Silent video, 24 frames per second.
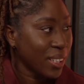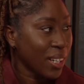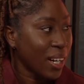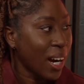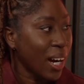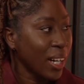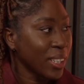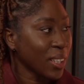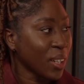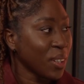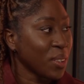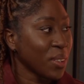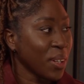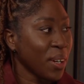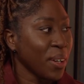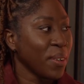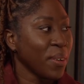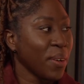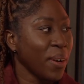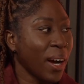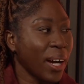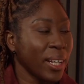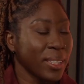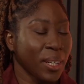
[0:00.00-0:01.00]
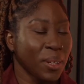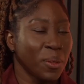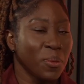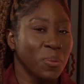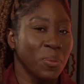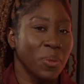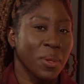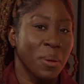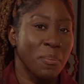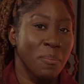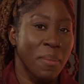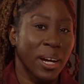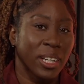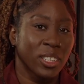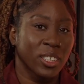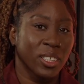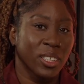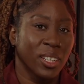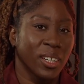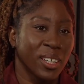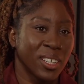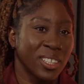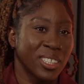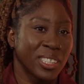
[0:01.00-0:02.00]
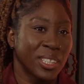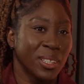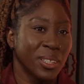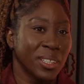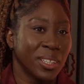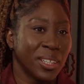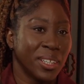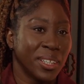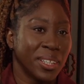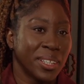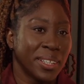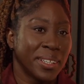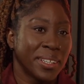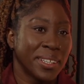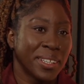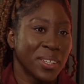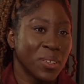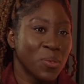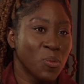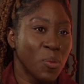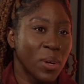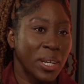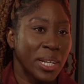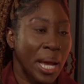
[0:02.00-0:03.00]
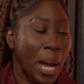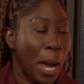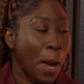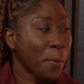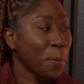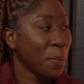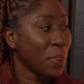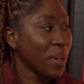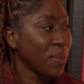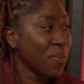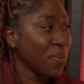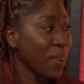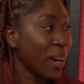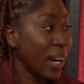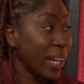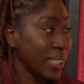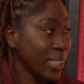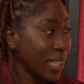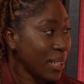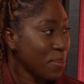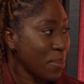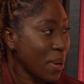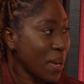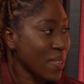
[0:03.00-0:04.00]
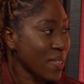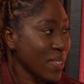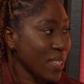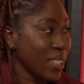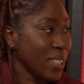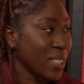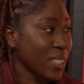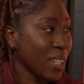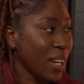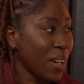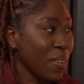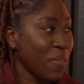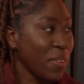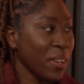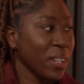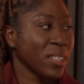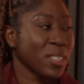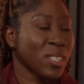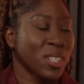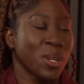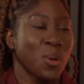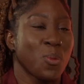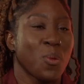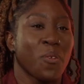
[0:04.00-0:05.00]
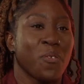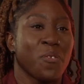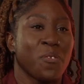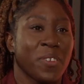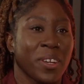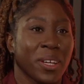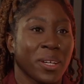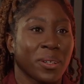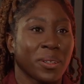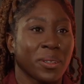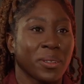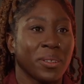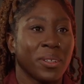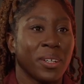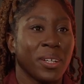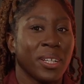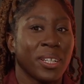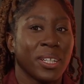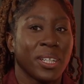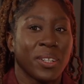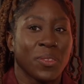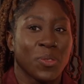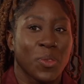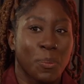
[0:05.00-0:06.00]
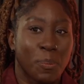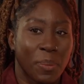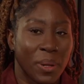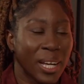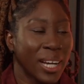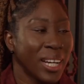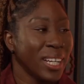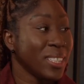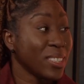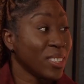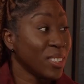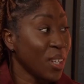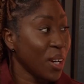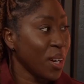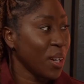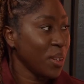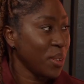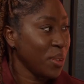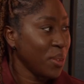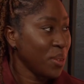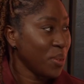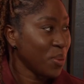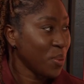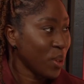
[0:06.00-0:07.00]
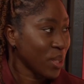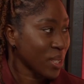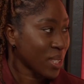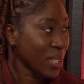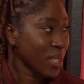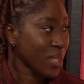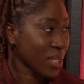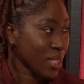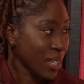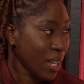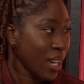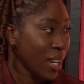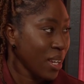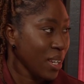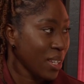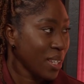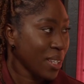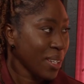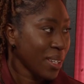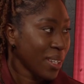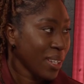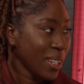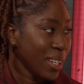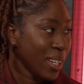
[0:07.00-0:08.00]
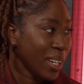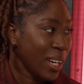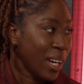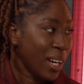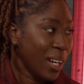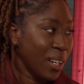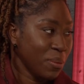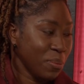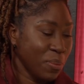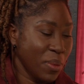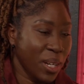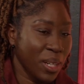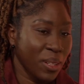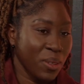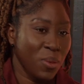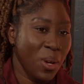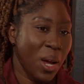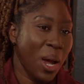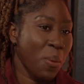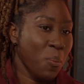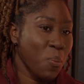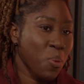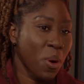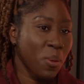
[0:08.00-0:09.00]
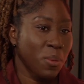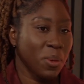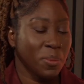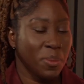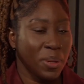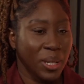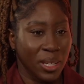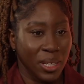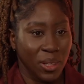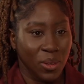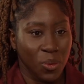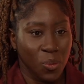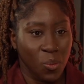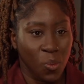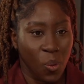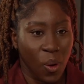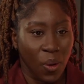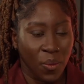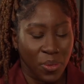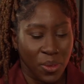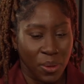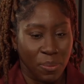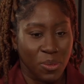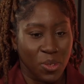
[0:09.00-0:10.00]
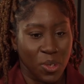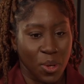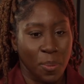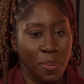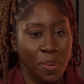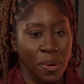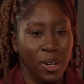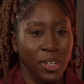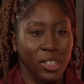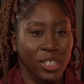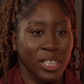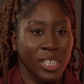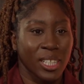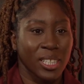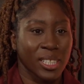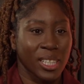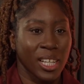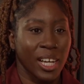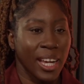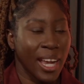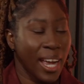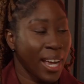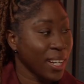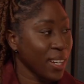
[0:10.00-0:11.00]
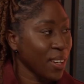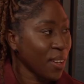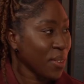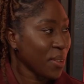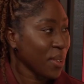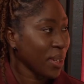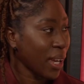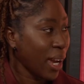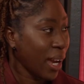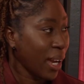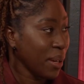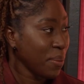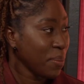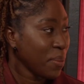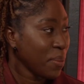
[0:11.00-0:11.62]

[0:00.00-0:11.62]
I don't imagine her to really amplify that message. I think she will feel the players know what's at stake, and probably want them to approach this like any other game.